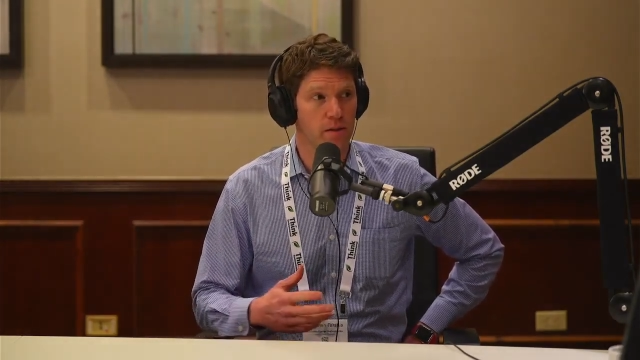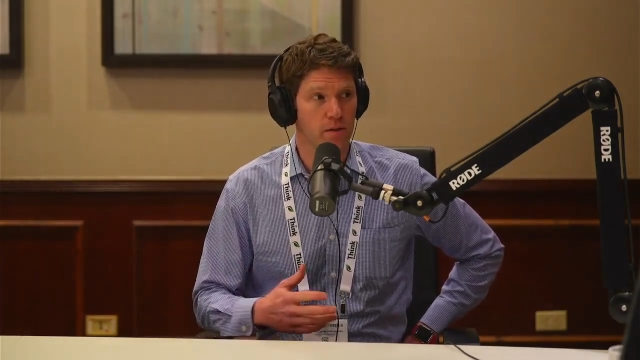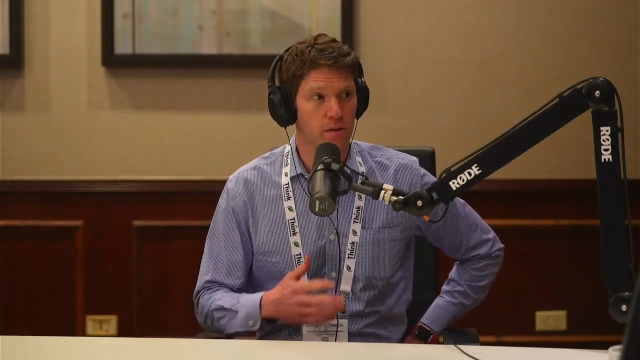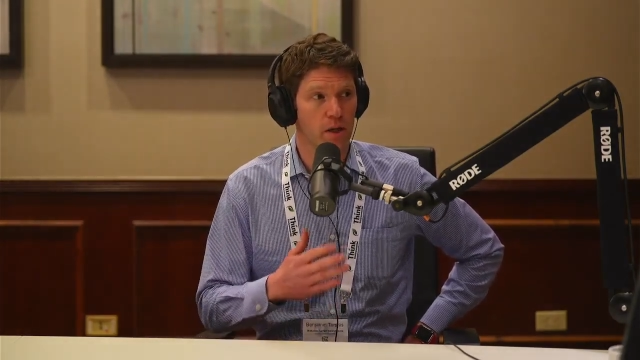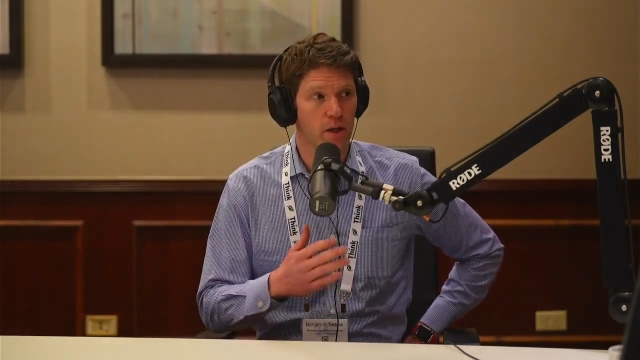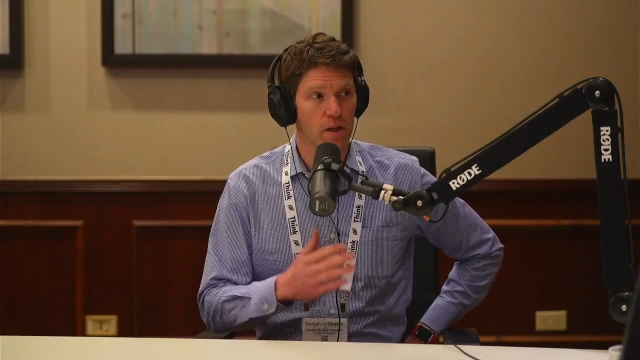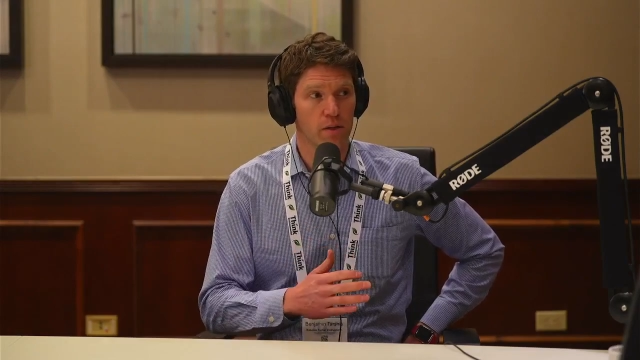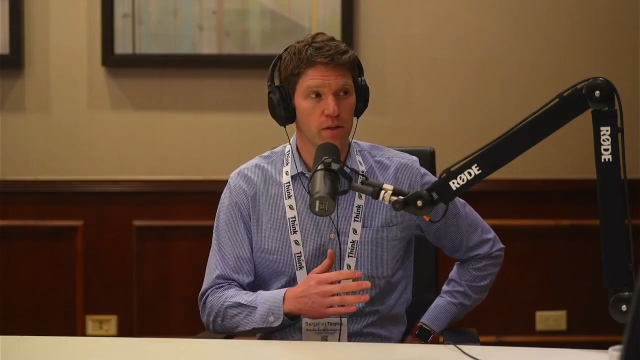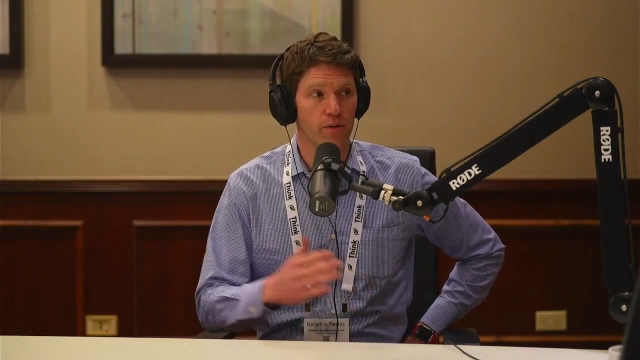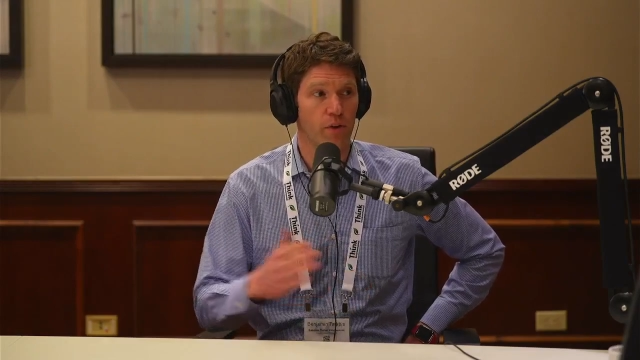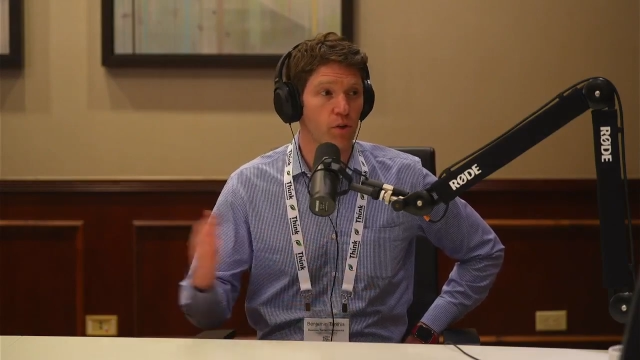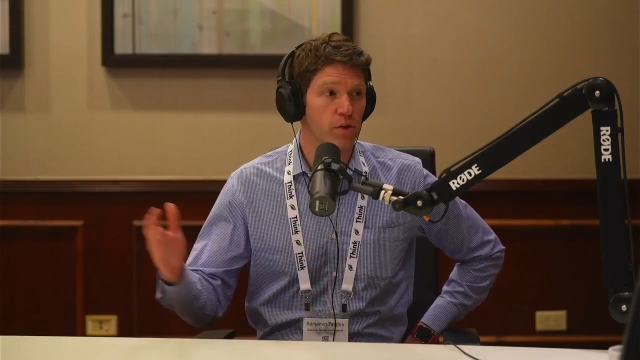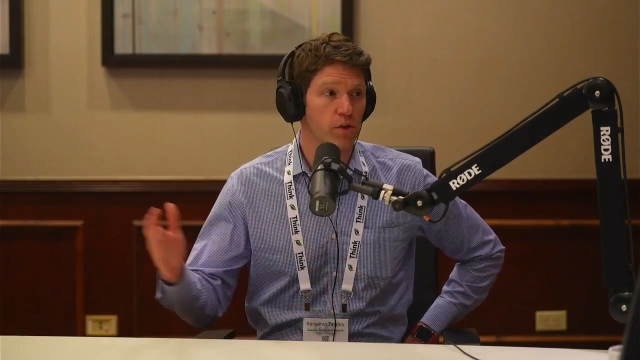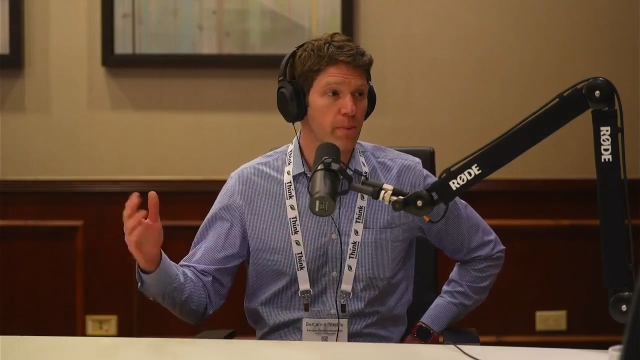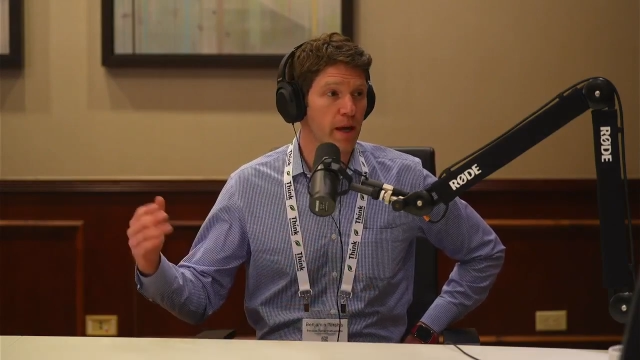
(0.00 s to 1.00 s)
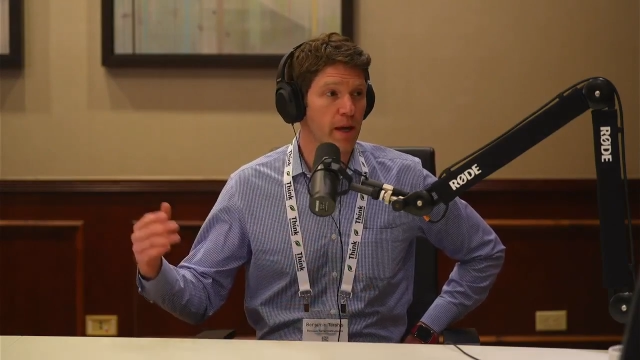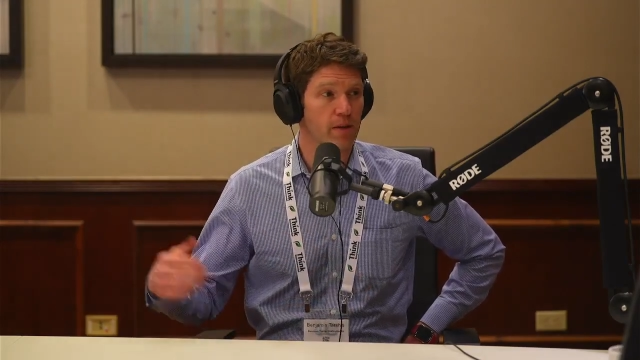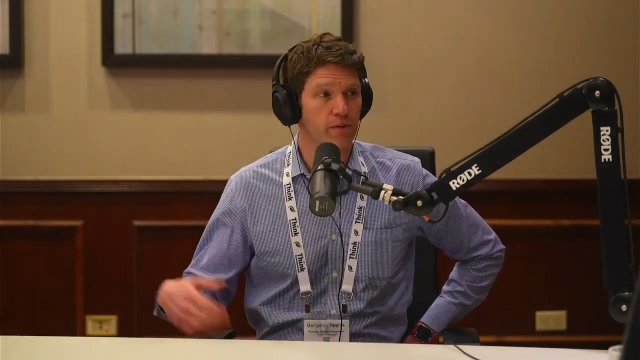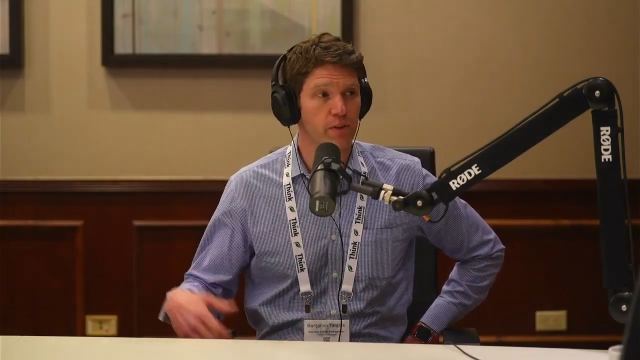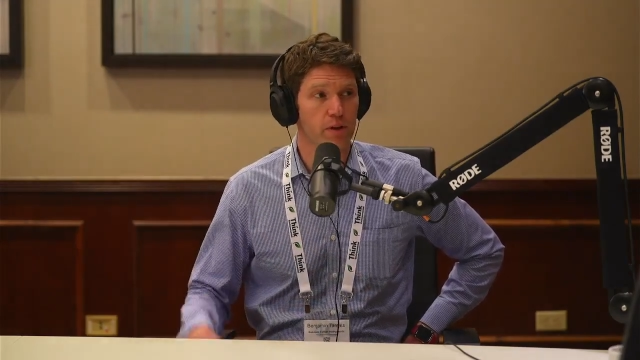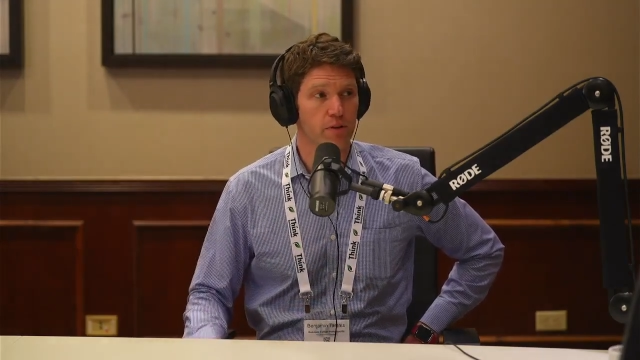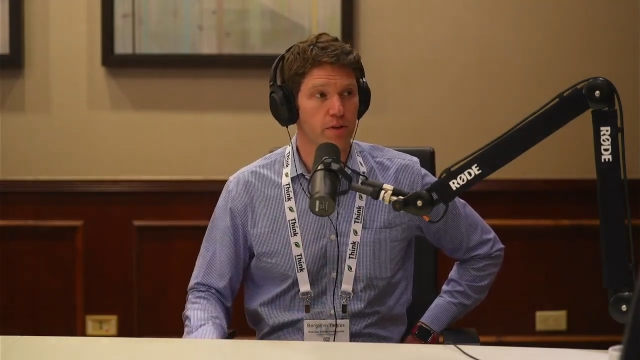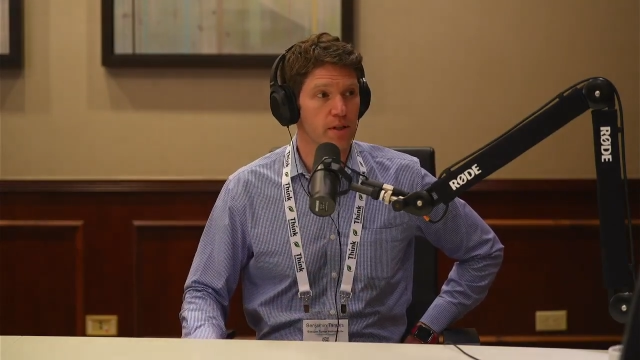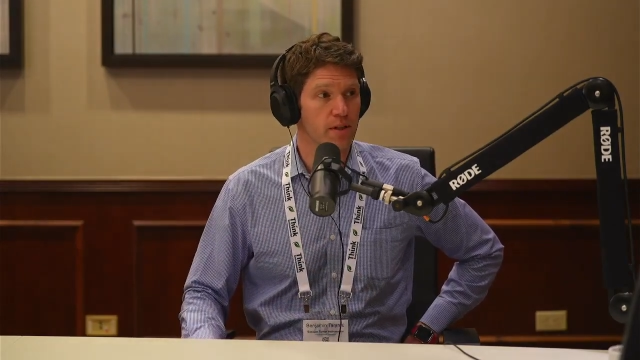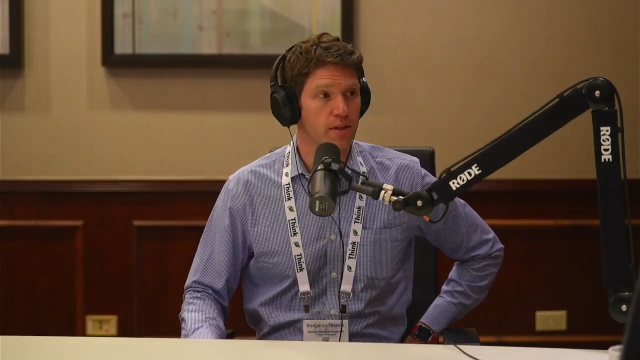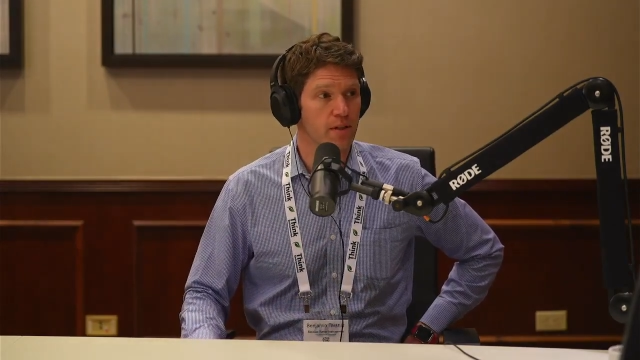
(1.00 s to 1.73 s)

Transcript: to the full span of COCs.